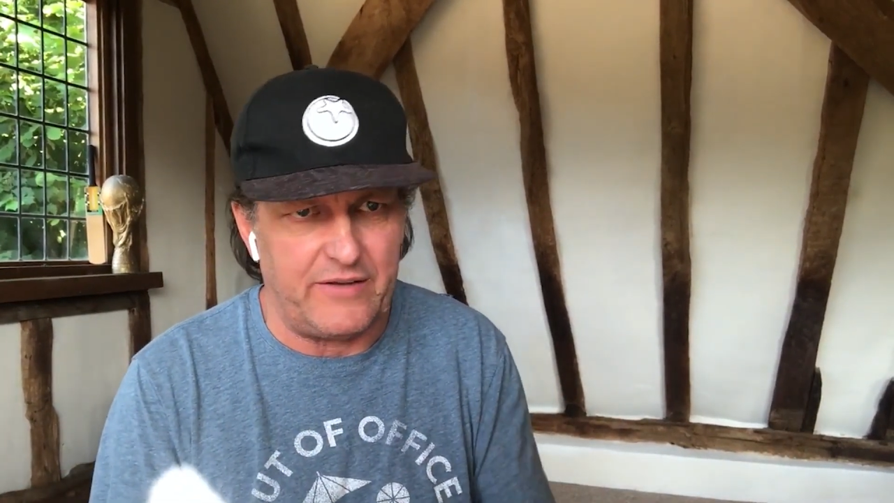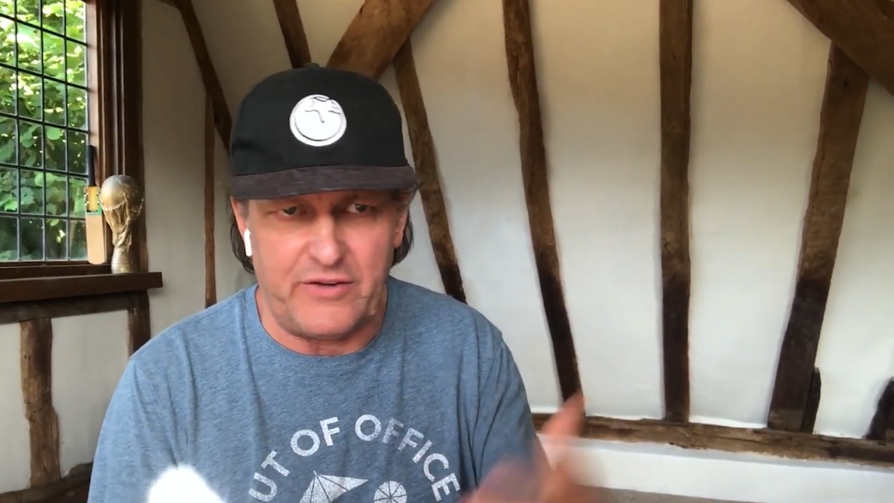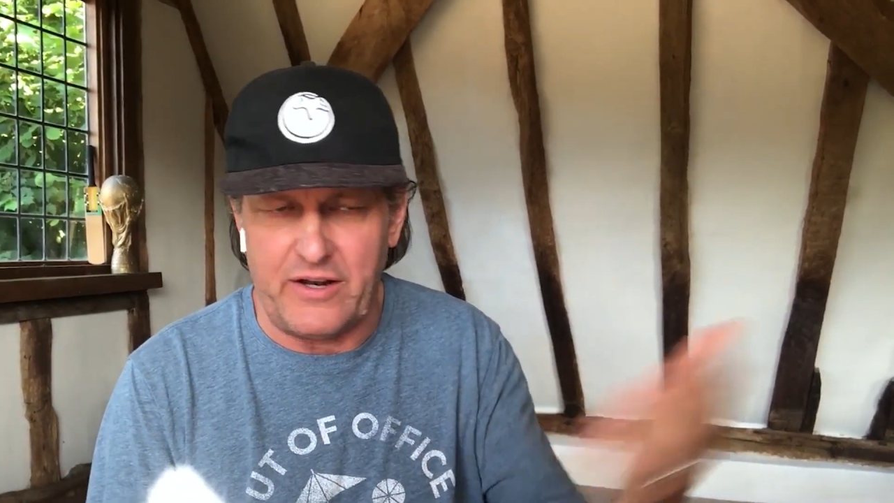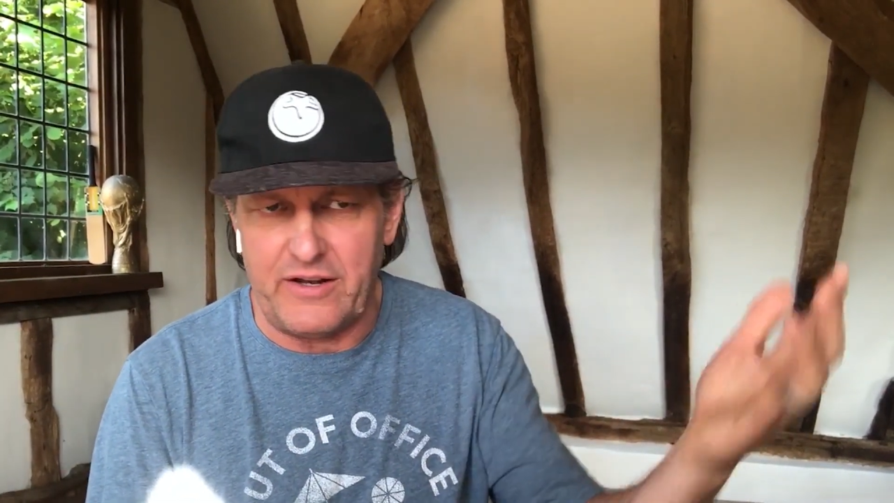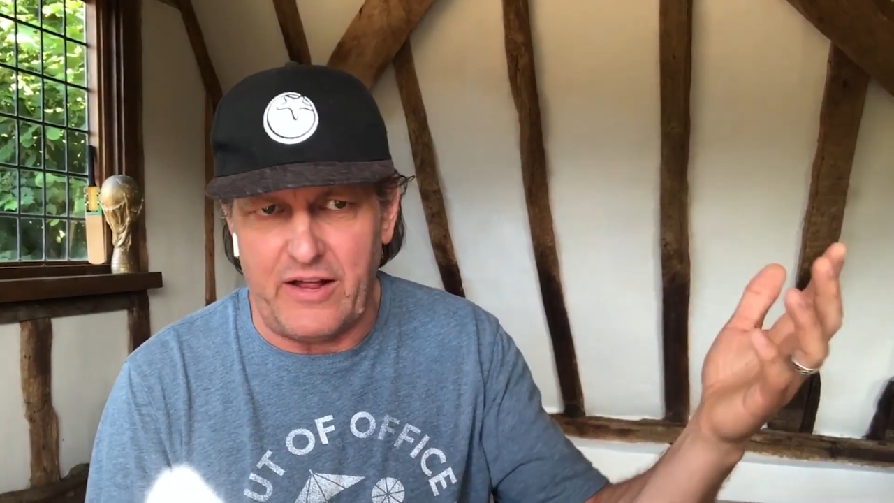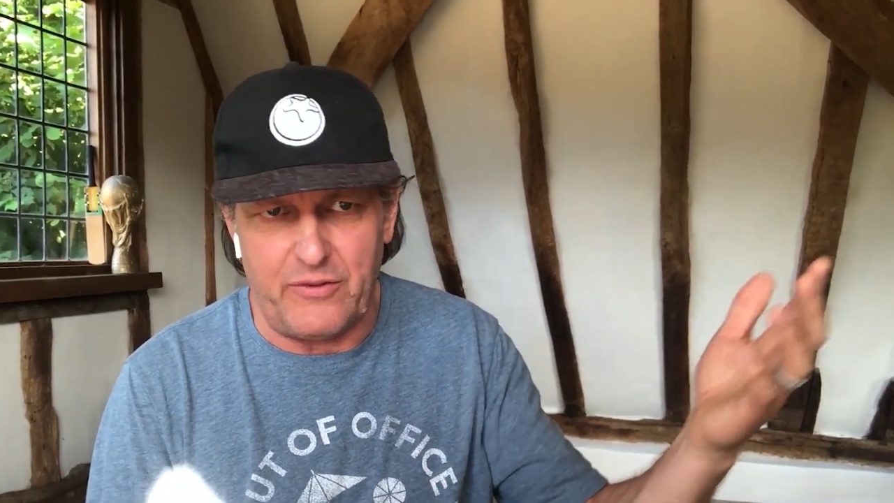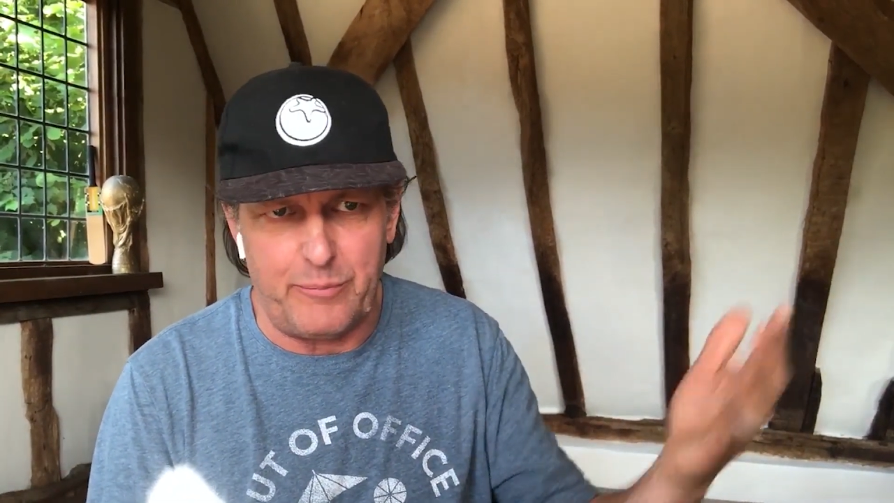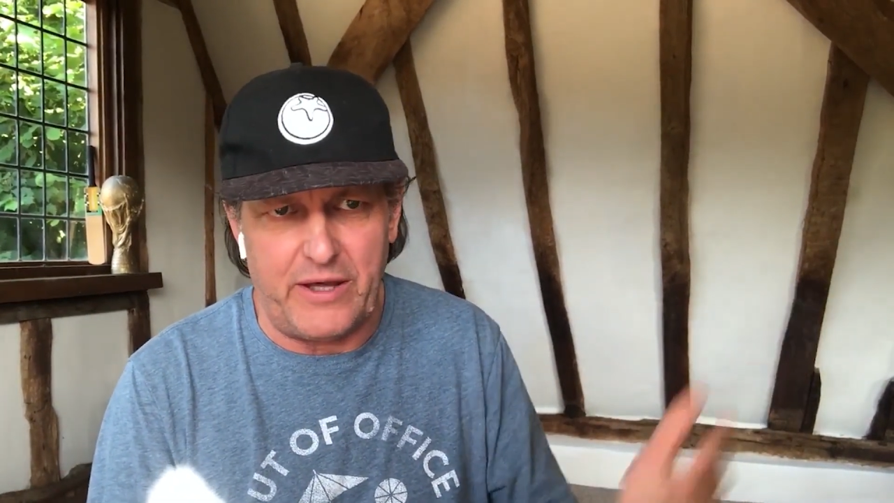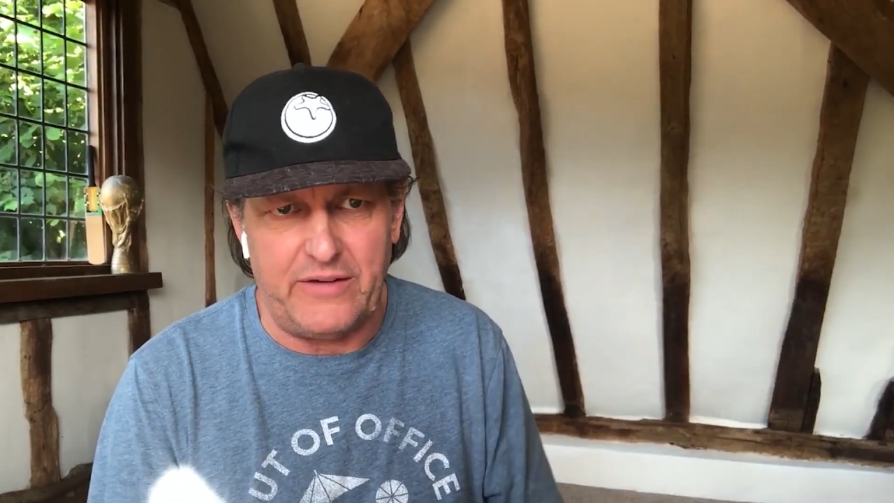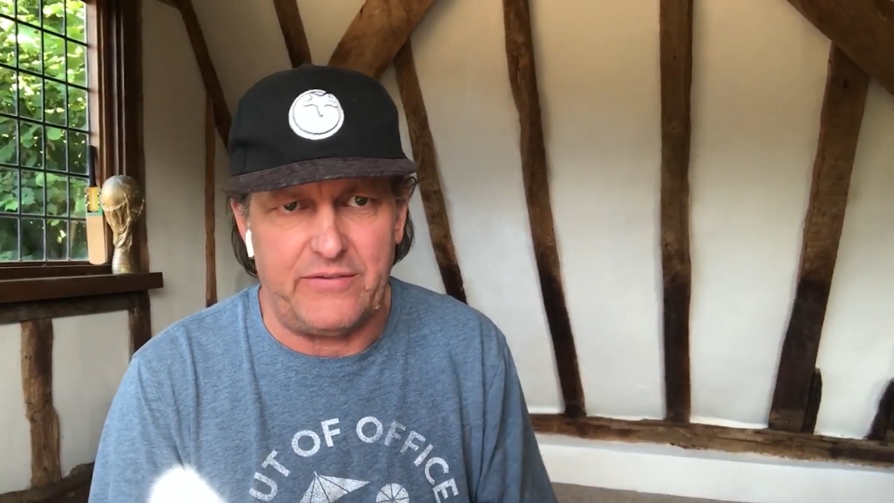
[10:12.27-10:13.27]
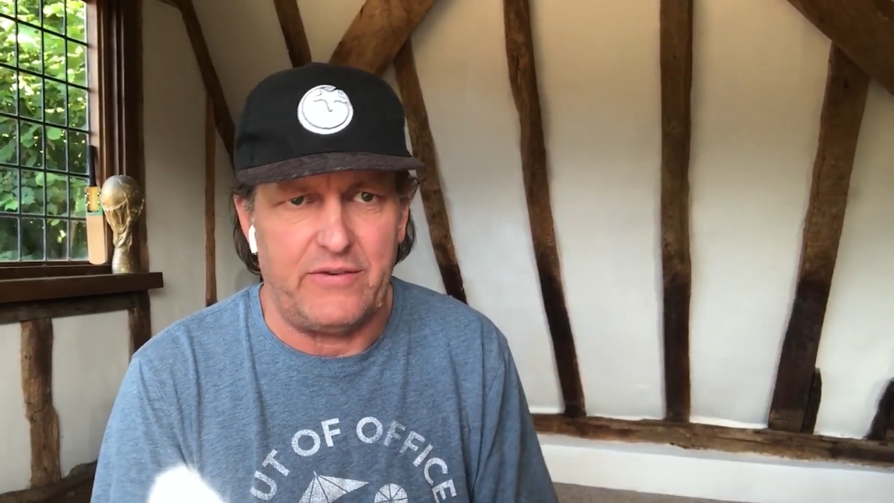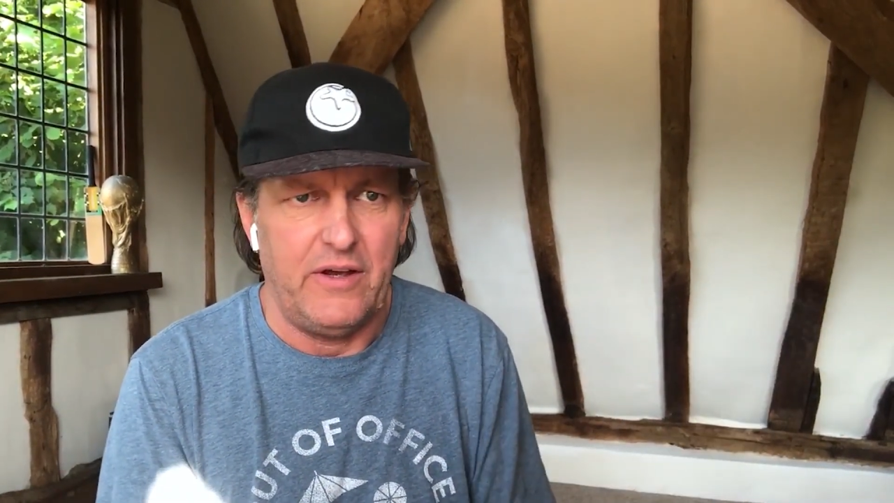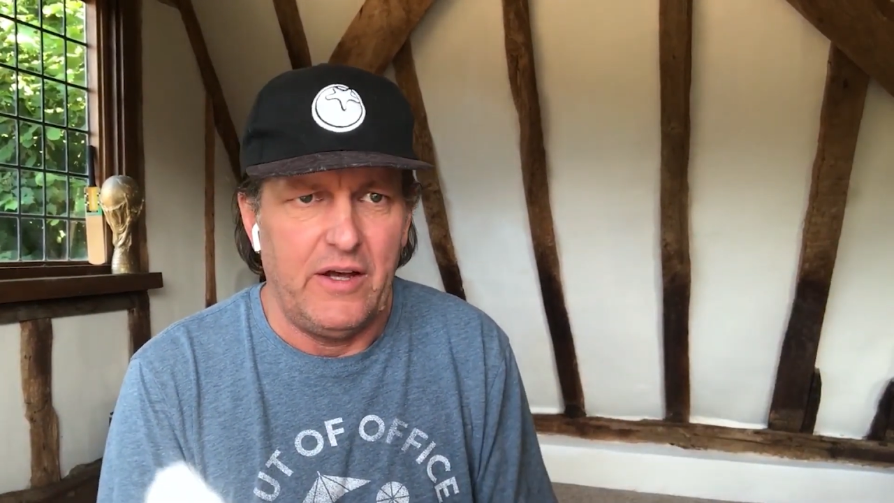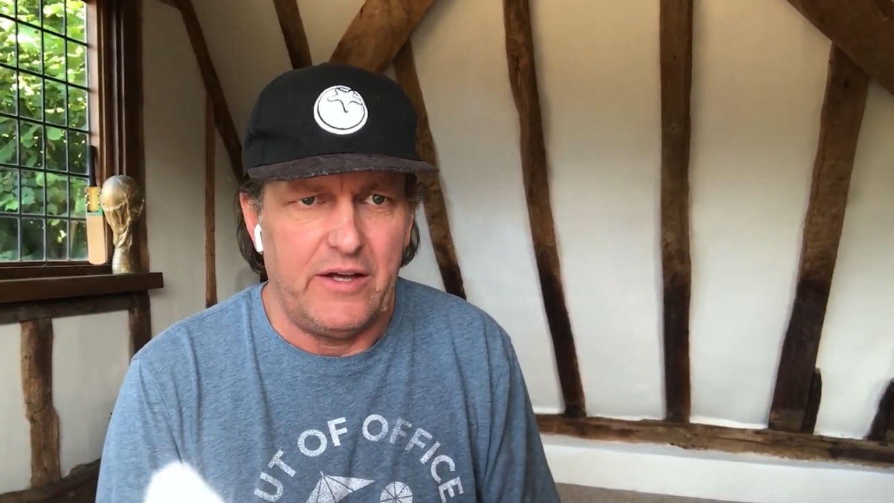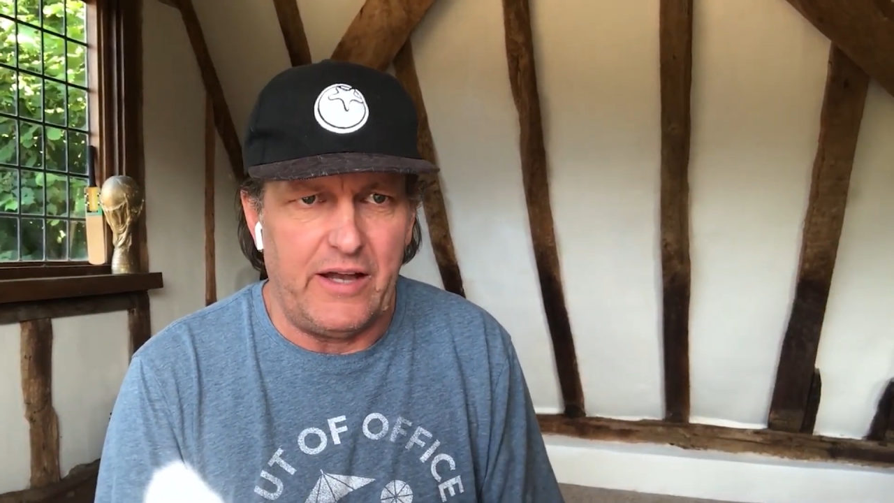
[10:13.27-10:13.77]
I've done another
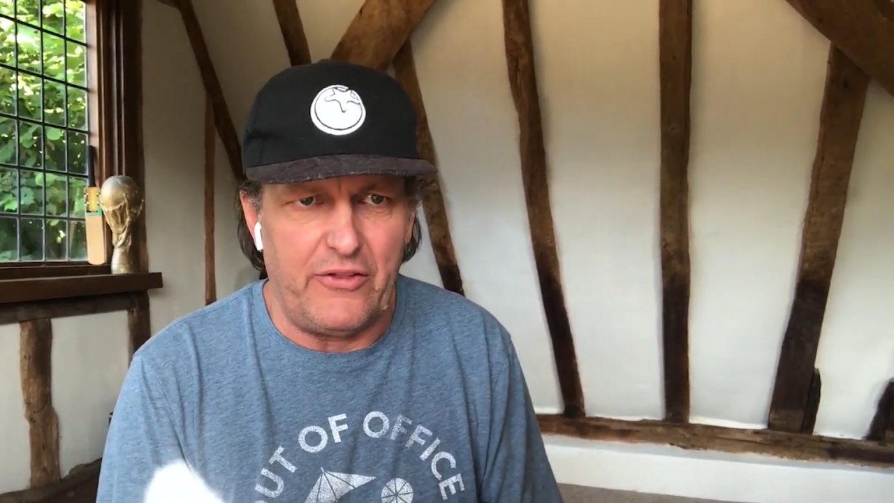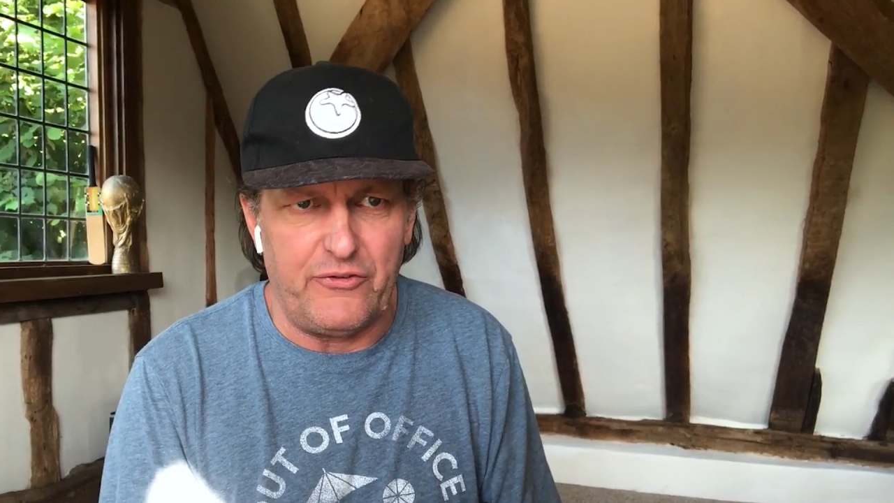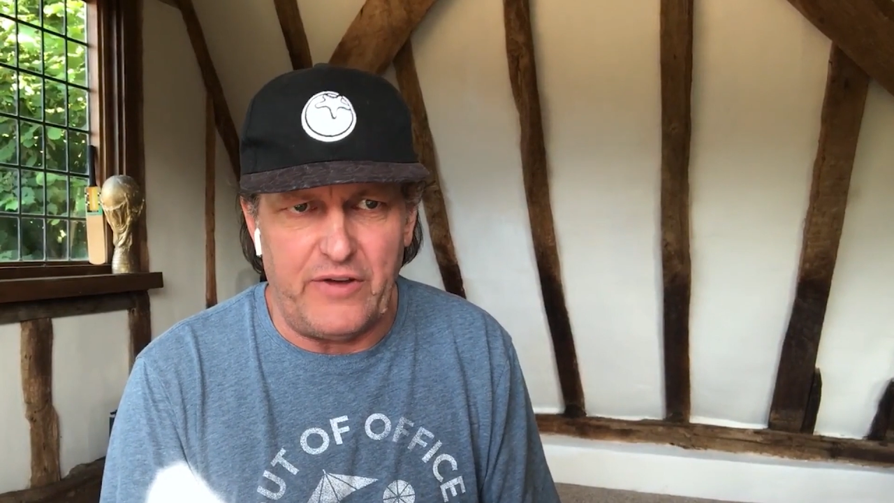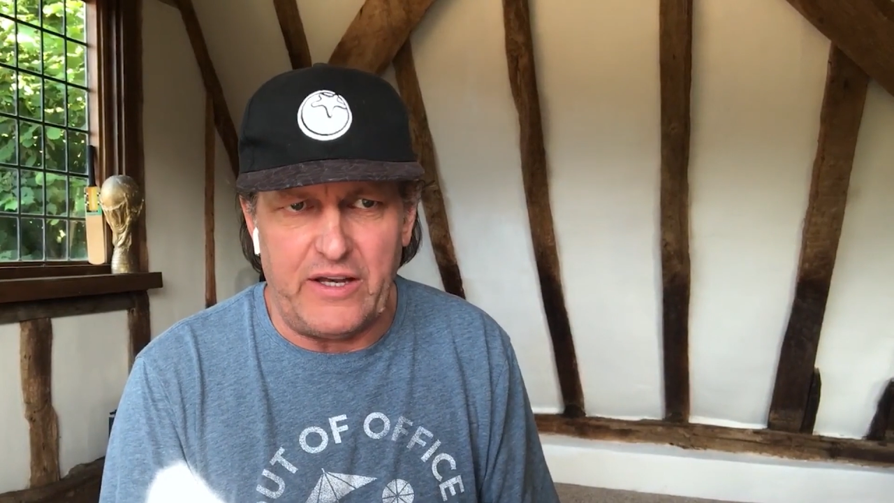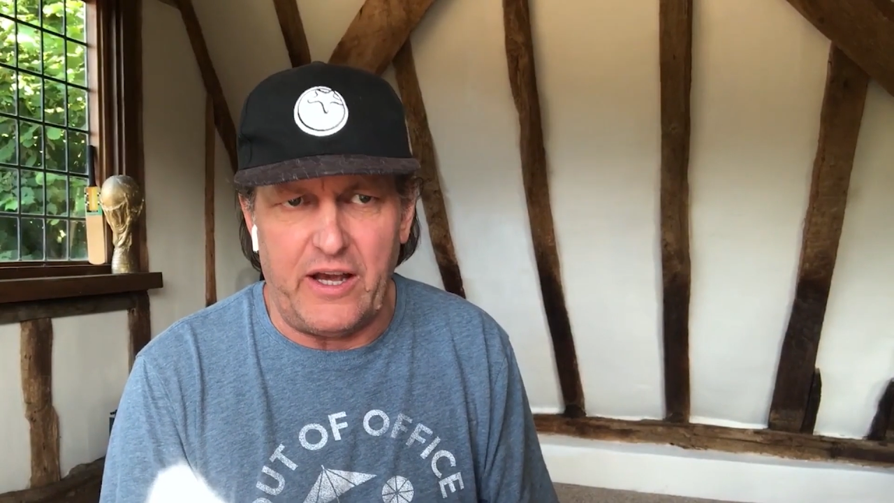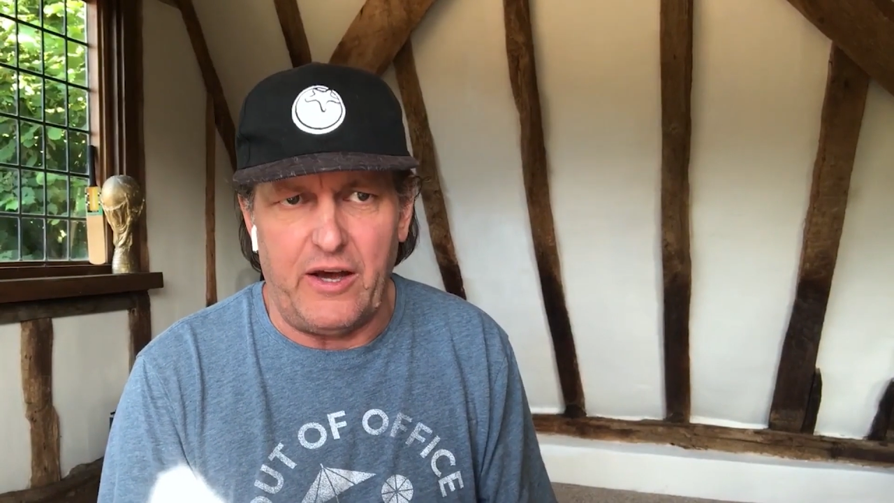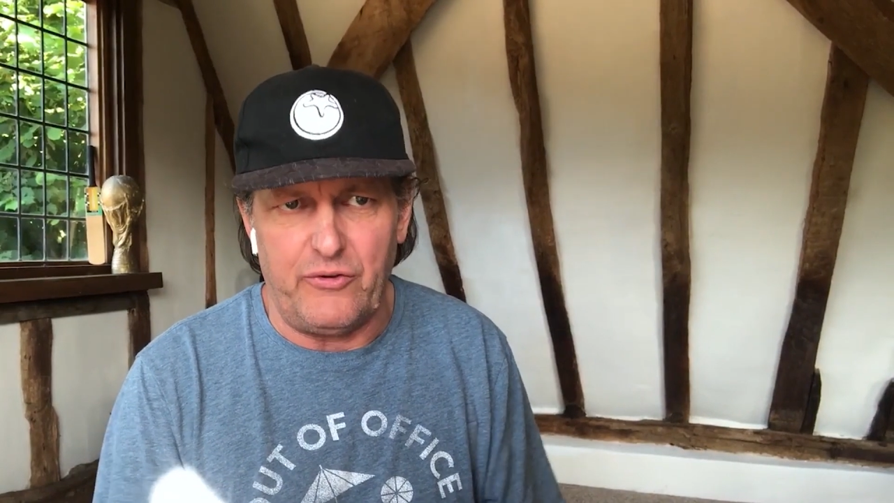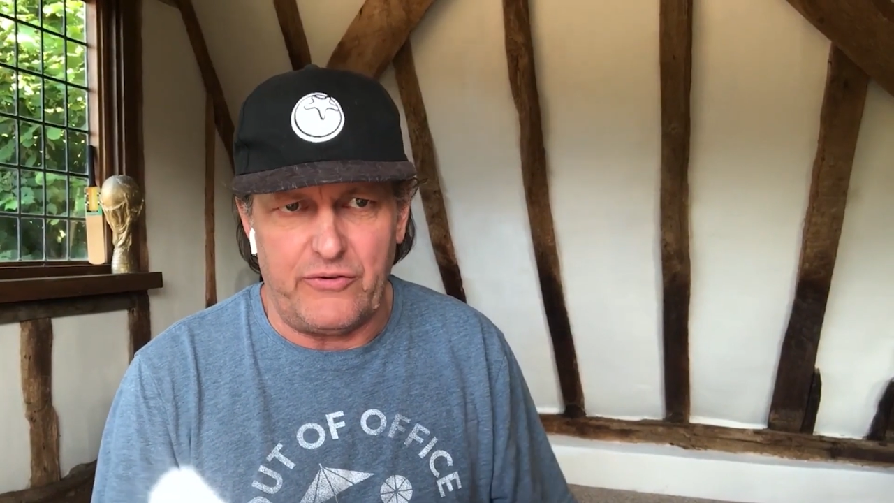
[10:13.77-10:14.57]
video